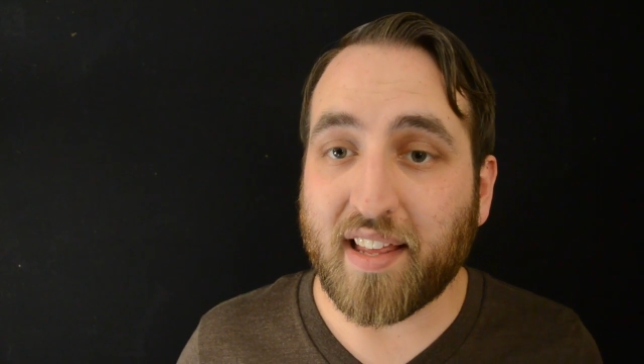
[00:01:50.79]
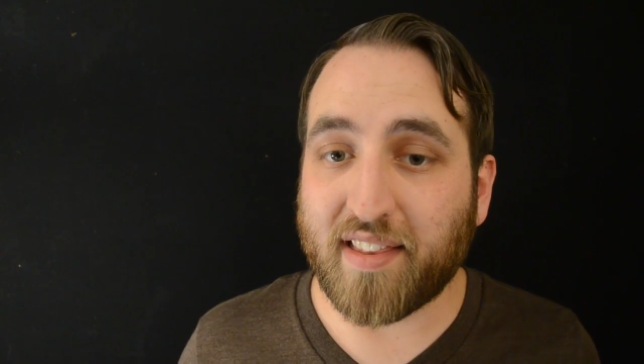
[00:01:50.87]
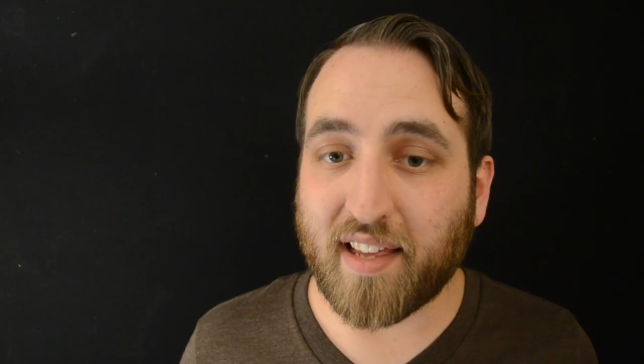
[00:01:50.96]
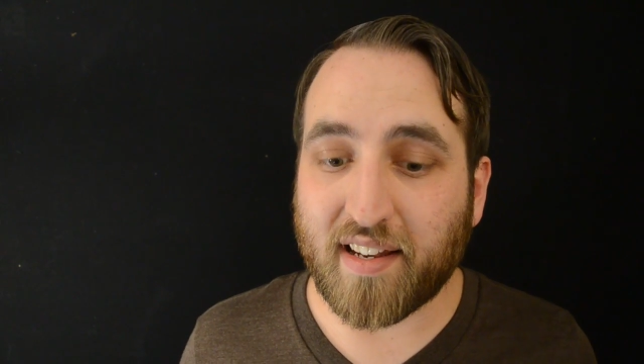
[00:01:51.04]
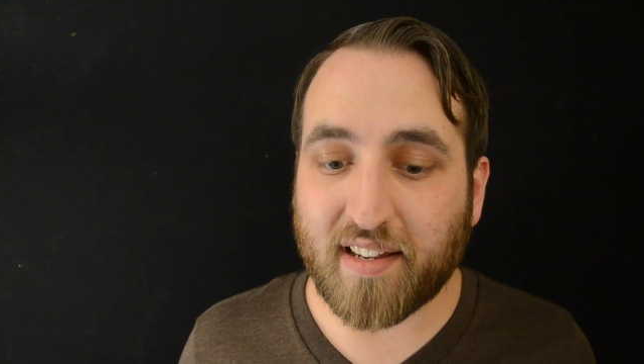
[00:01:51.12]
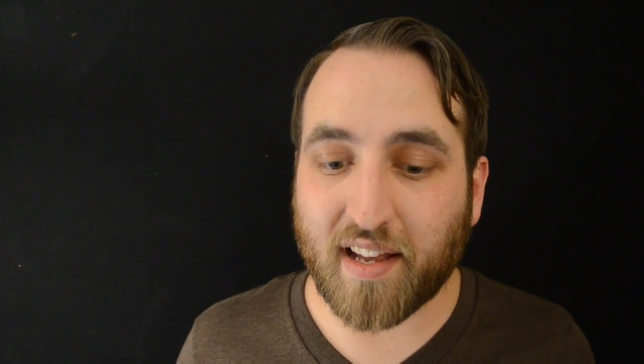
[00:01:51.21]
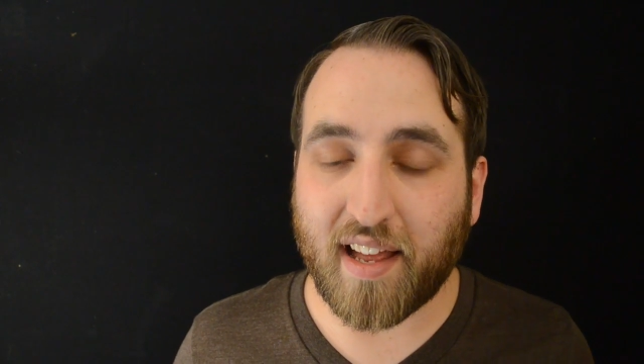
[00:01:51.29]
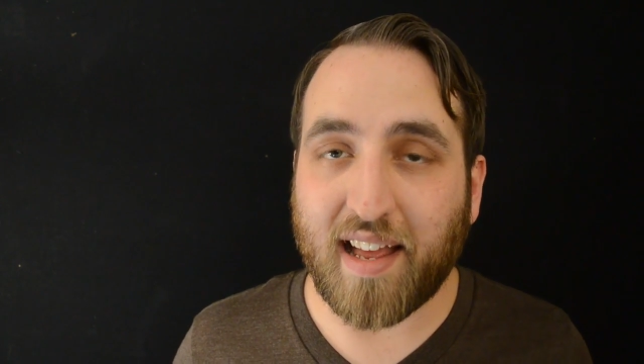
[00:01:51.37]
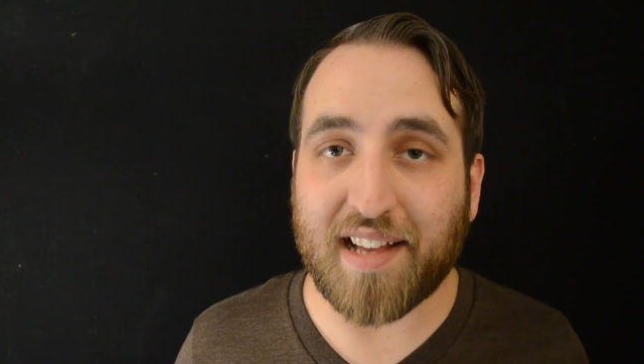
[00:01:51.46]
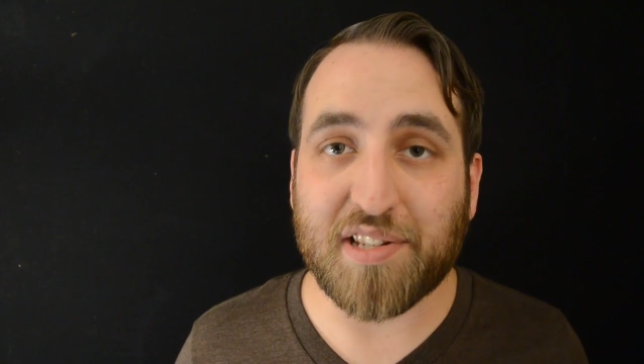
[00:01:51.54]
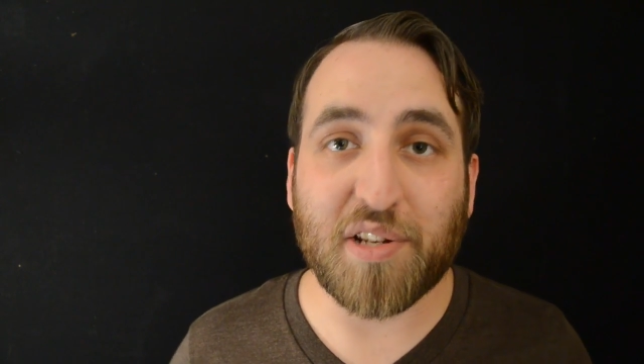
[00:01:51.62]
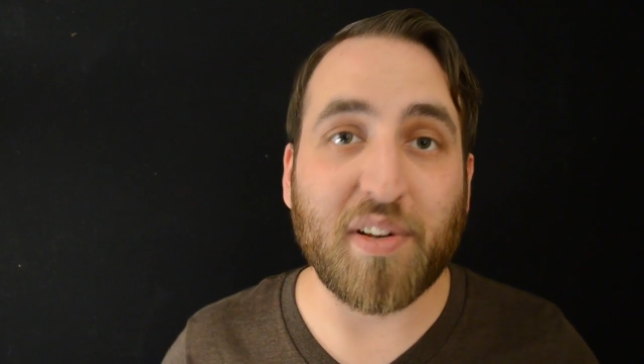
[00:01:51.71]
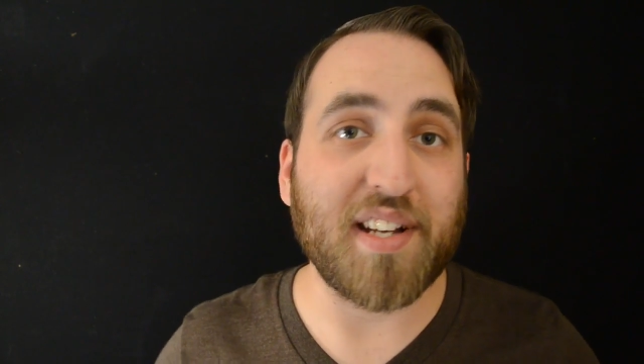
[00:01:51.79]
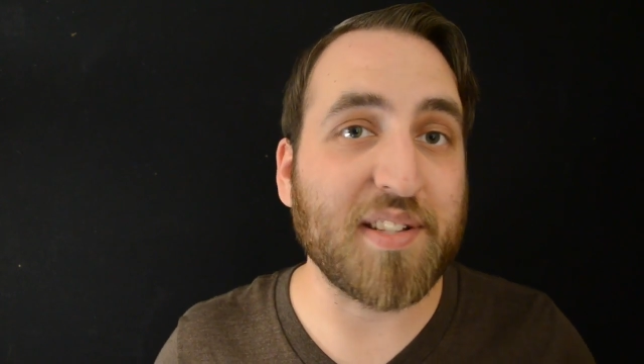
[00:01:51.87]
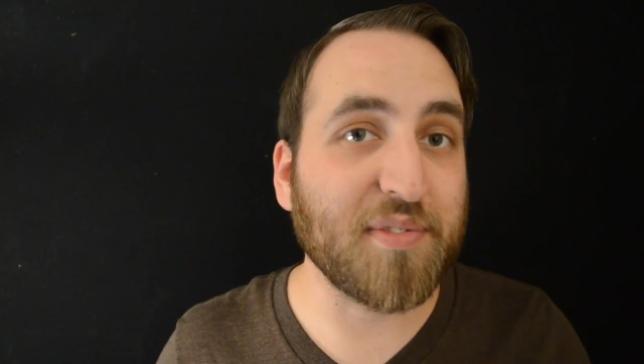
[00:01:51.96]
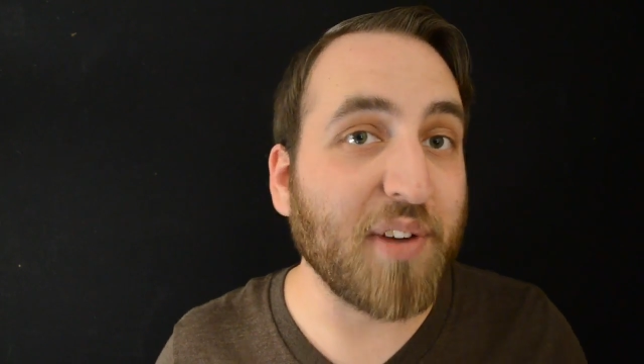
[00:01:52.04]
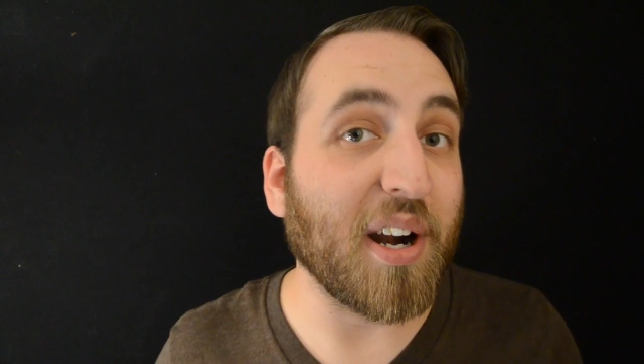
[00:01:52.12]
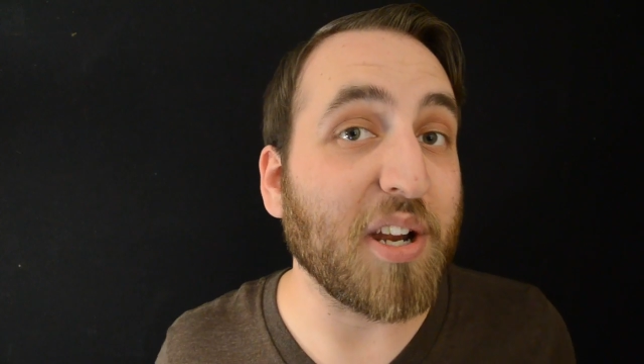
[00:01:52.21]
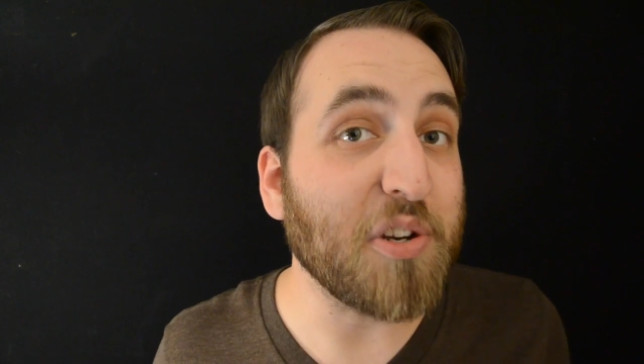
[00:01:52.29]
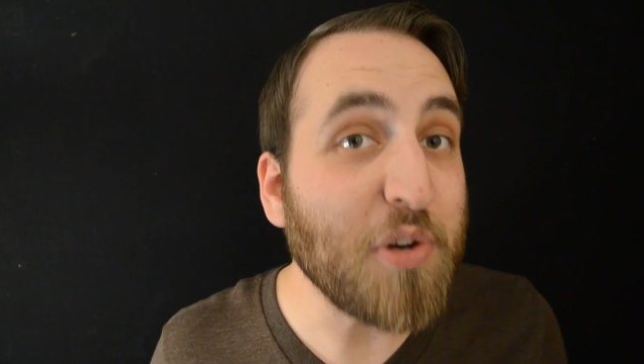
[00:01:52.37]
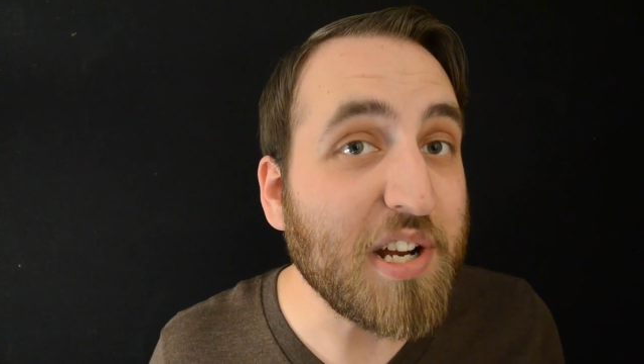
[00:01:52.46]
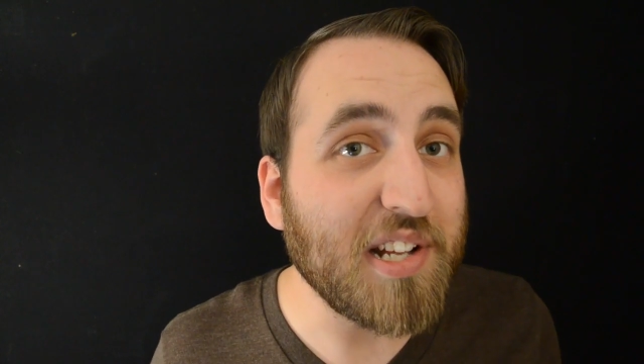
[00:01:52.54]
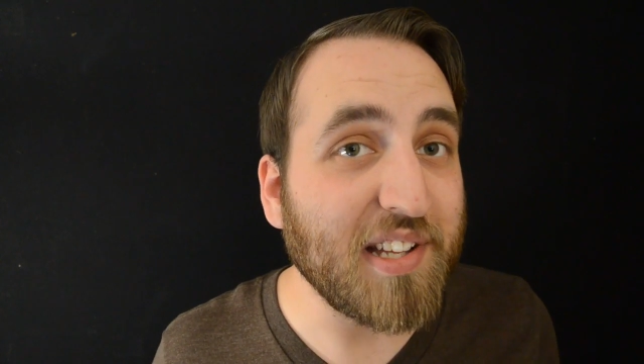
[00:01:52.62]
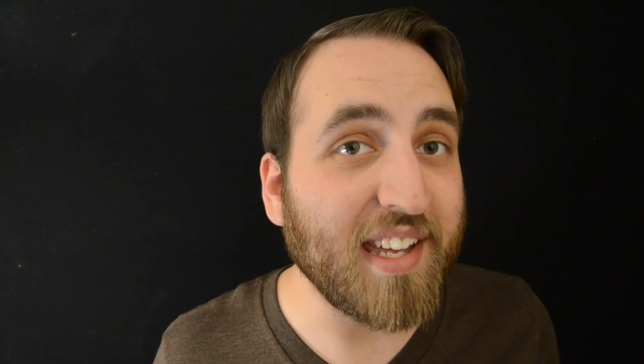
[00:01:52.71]
that escalates very
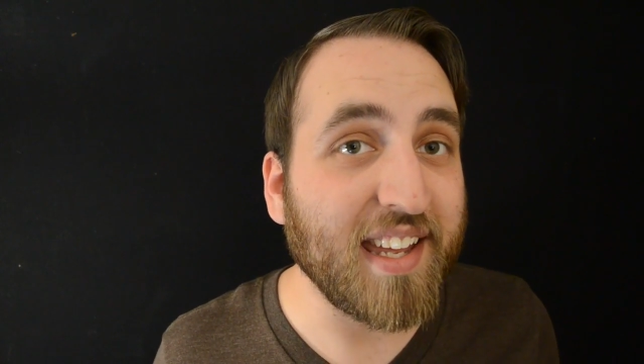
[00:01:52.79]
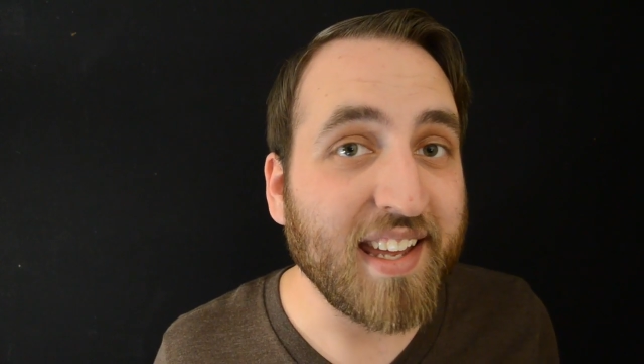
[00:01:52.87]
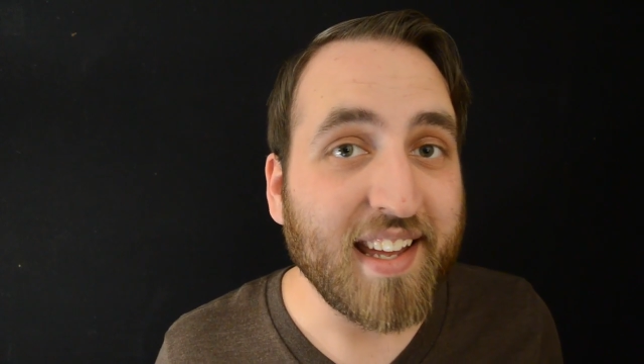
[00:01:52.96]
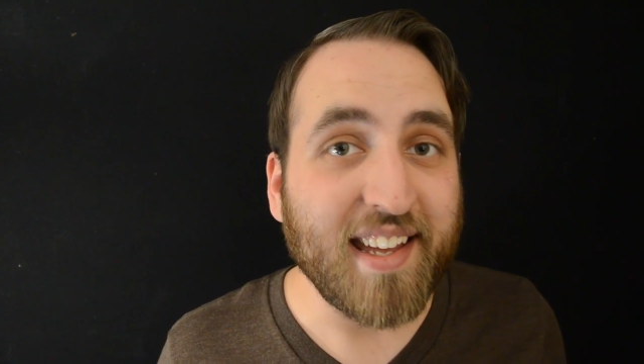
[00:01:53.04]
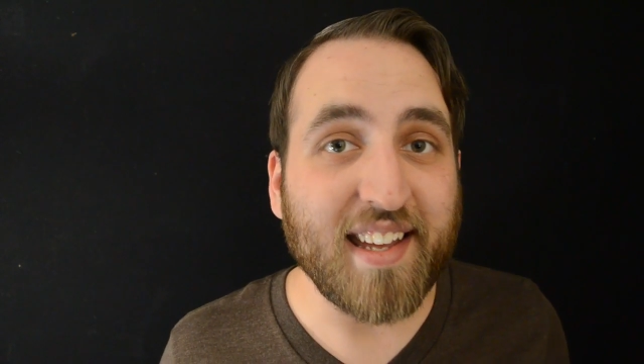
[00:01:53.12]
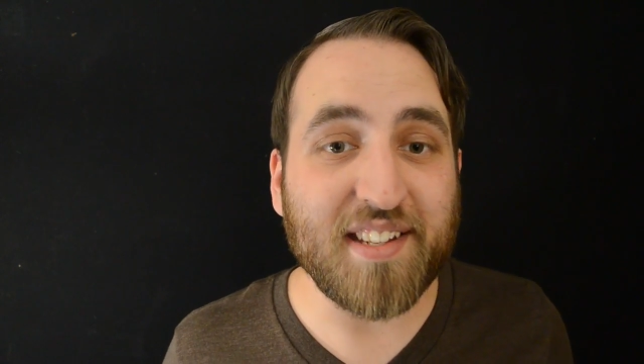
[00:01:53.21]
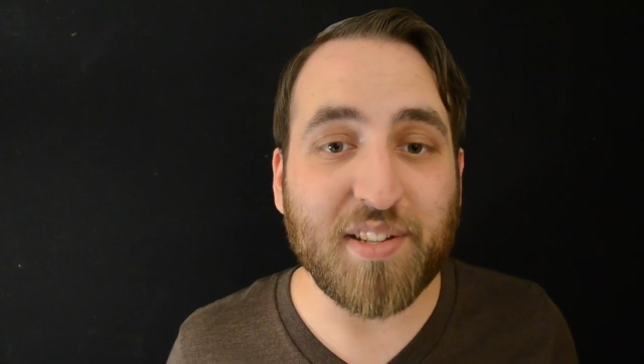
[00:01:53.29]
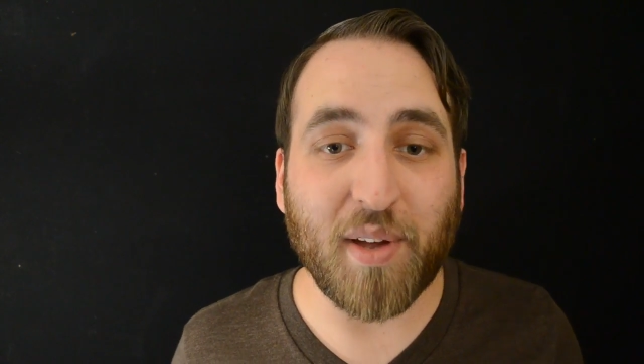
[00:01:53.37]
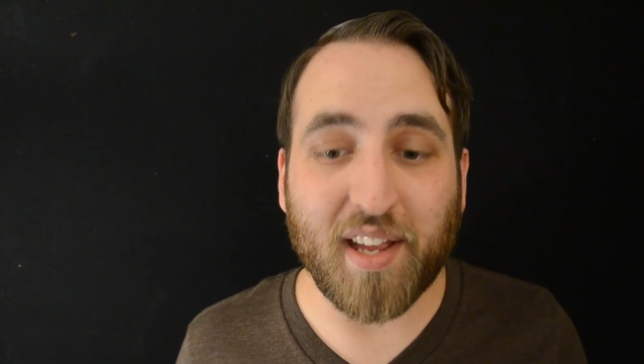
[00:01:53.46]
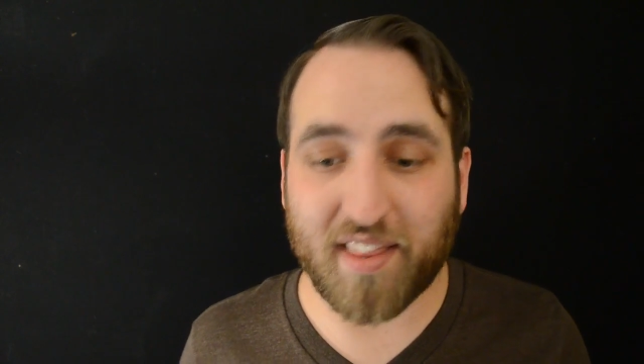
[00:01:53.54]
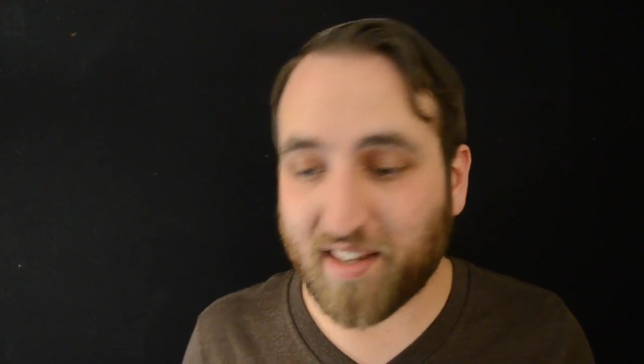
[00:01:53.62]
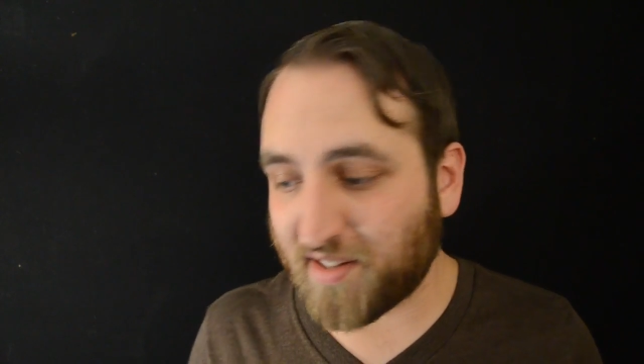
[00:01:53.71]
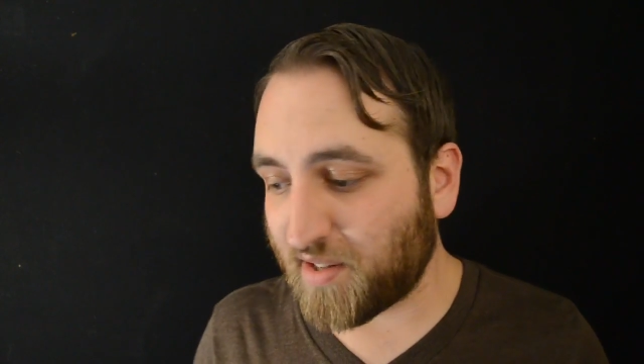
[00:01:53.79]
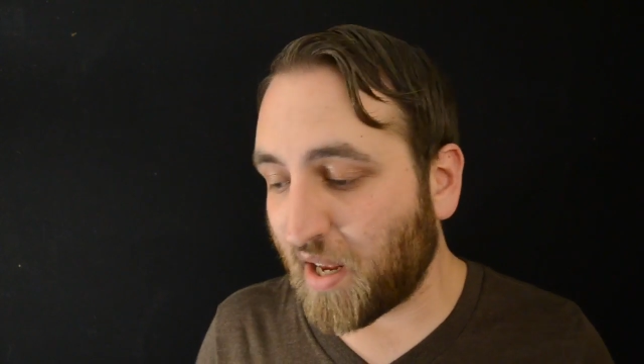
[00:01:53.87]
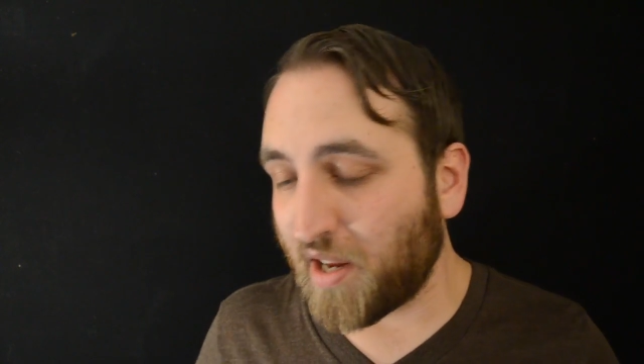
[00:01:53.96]
quickly into like this